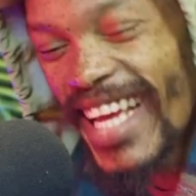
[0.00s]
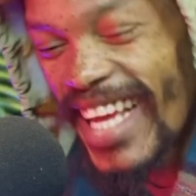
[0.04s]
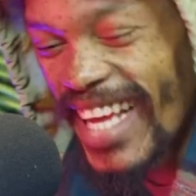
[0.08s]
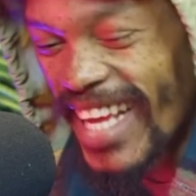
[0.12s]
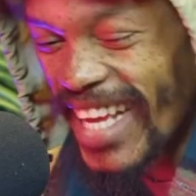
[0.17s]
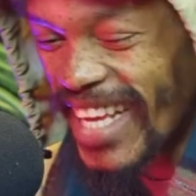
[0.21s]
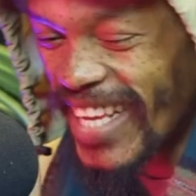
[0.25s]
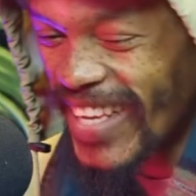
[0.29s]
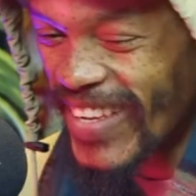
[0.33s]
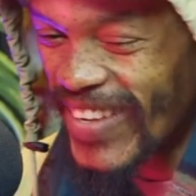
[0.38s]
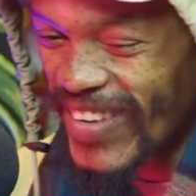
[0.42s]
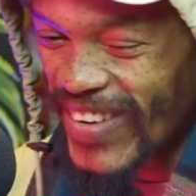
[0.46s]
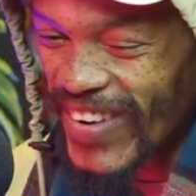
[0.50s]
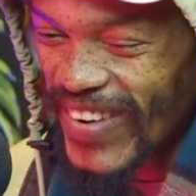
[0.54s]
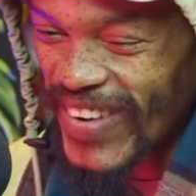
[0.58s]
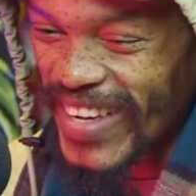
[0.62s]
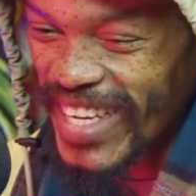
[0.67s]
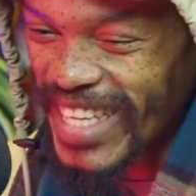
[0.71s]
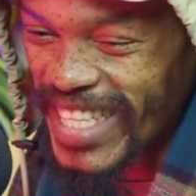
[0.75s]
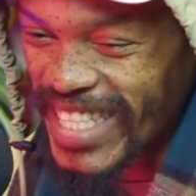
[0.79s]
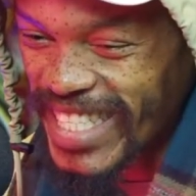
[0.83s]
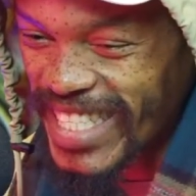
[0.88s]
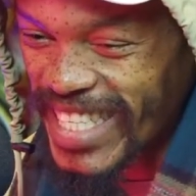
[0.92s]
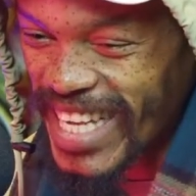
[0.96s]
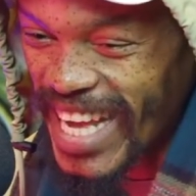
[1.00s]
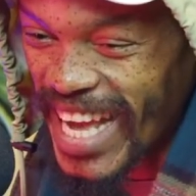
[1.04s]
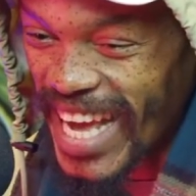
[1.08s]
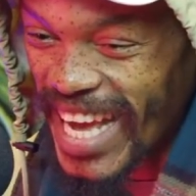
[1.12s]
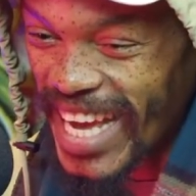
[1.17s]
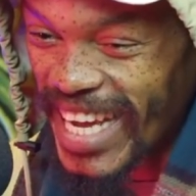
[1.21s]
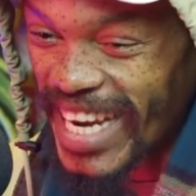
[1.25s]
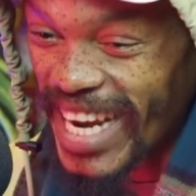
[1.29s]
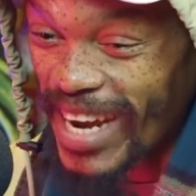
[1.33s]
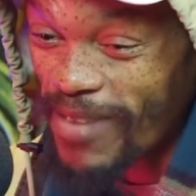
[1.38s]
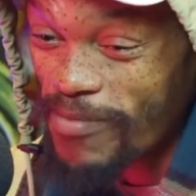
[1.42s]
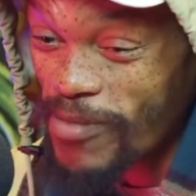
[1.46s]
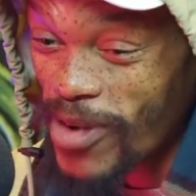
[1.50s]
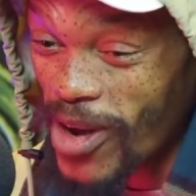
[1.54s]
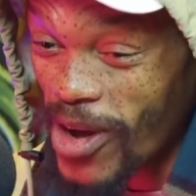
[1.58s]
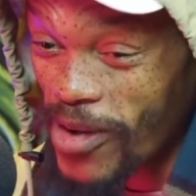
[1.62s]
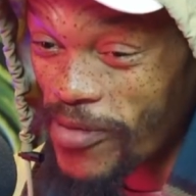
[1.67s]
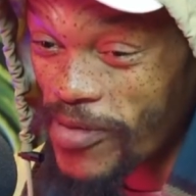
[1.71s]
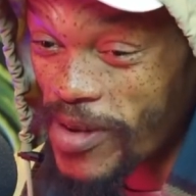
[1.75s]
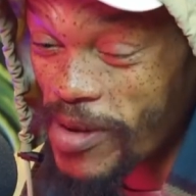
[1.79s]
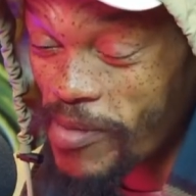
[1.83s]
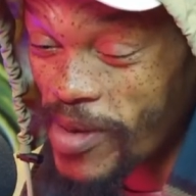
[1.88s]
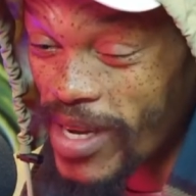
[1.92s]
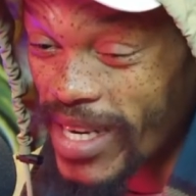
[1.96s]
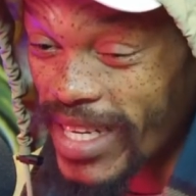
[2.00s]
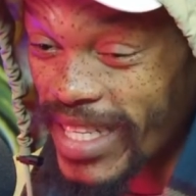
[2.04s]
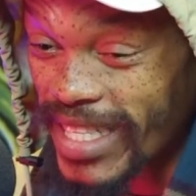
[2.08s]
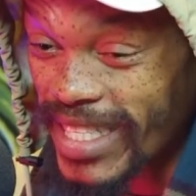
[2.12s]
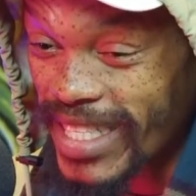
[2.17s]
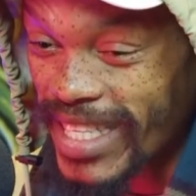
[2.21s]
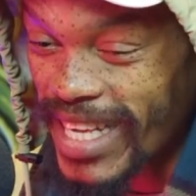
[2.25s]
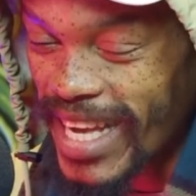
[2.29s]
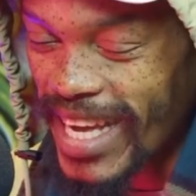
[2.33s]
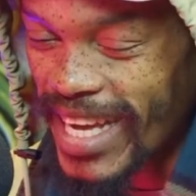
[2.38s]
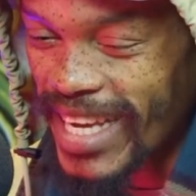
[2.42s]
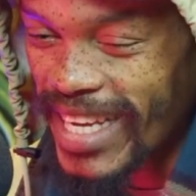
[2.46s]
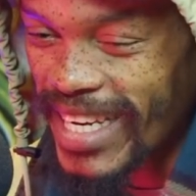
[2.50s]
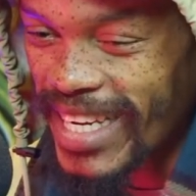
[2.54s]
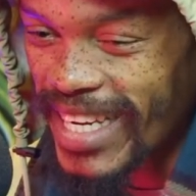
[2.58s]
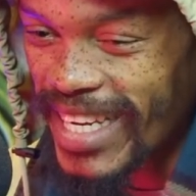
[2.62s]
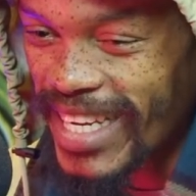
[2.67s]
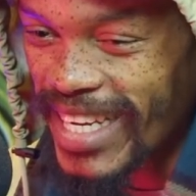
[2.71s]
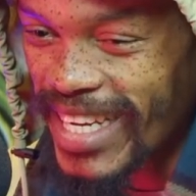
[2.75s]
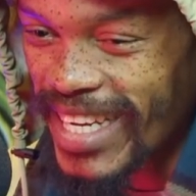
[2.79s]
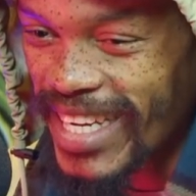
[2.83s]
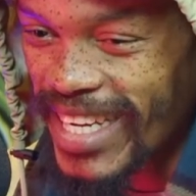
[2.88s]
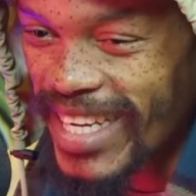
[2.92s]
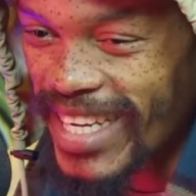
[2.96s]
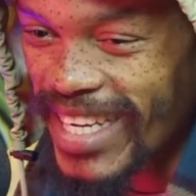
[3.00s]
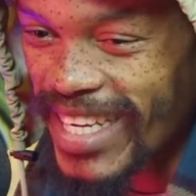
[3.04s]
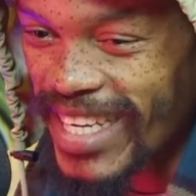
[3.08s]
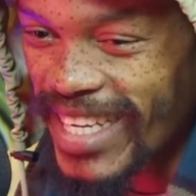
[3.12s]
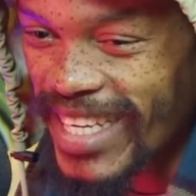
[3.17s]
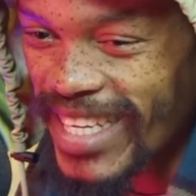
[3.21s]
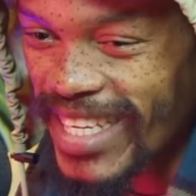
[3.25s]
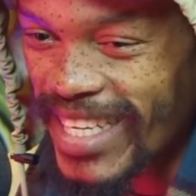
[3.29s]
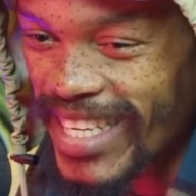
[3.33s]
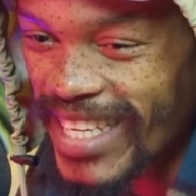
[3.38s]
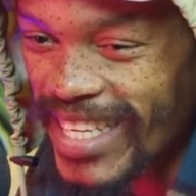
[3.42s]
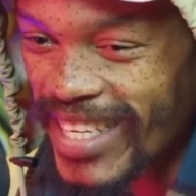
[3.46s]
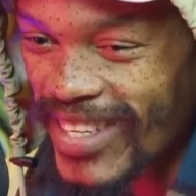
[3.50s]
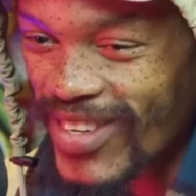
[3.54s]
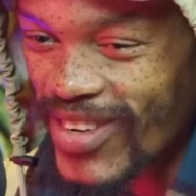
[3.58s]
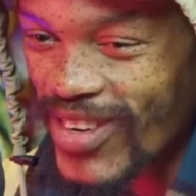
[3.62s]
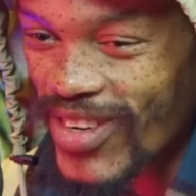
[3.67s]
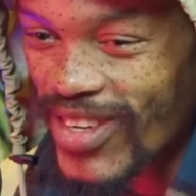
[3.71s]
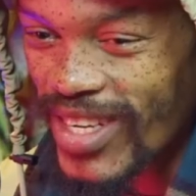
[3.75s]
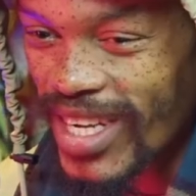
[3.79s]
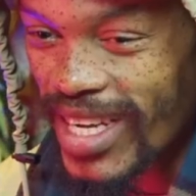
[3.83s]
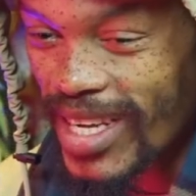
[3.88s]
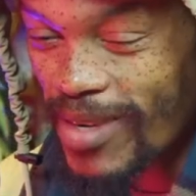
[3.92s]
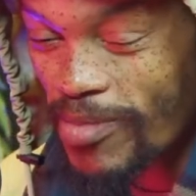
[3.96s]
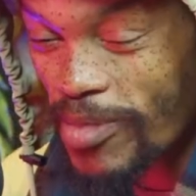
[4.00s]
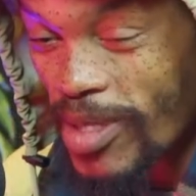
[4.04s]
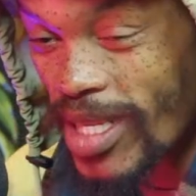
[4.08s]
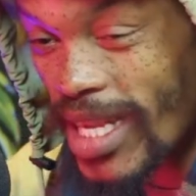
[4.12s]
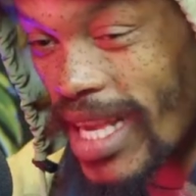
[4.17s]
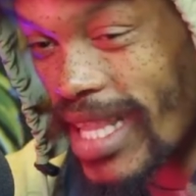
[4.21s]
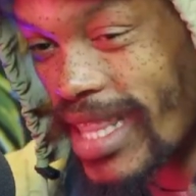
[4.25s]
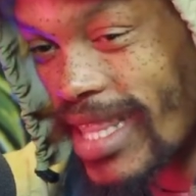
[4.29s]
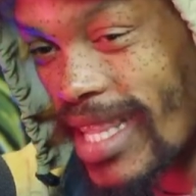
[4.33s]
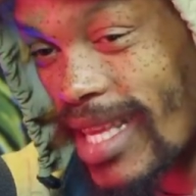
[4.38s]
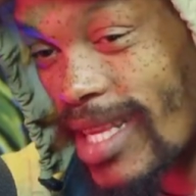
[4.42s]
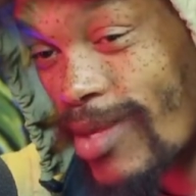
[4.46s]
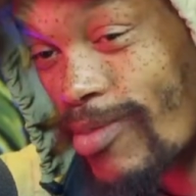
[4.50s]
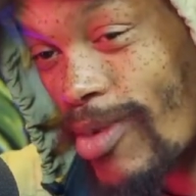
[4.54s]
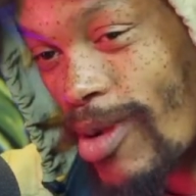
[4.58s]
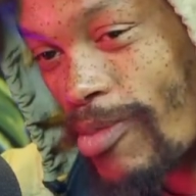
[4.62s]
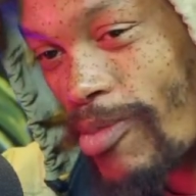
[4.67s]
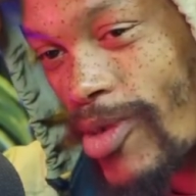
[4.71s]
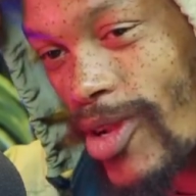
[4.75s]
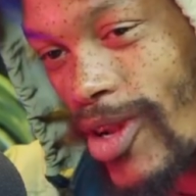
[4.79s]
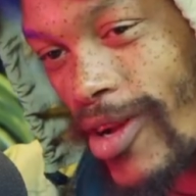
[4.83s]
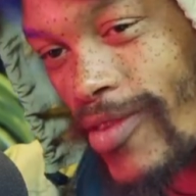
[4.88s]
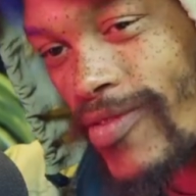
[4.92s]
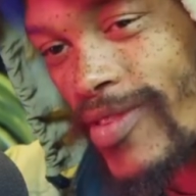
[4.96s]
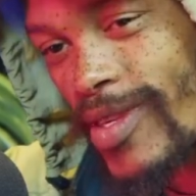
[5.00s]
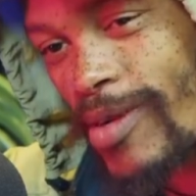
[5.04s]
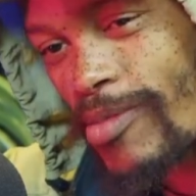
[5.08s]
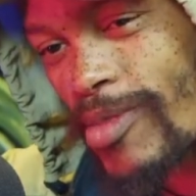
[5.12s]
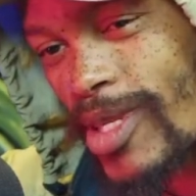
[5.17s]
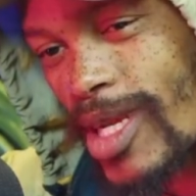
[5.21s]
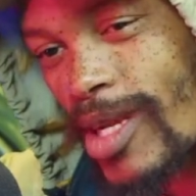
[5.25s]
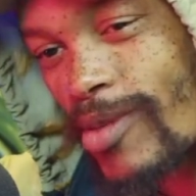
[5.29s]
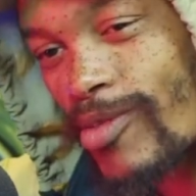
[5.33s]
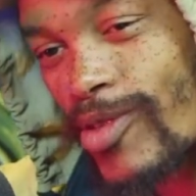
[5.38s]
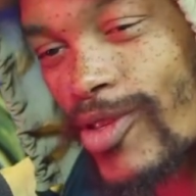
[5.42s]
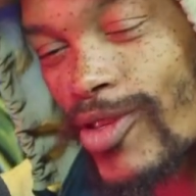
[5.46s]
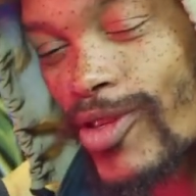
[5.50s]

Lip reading: You know, it's sad. I'm laughing, but it's sad. You know, sad things make me laugh sometimes.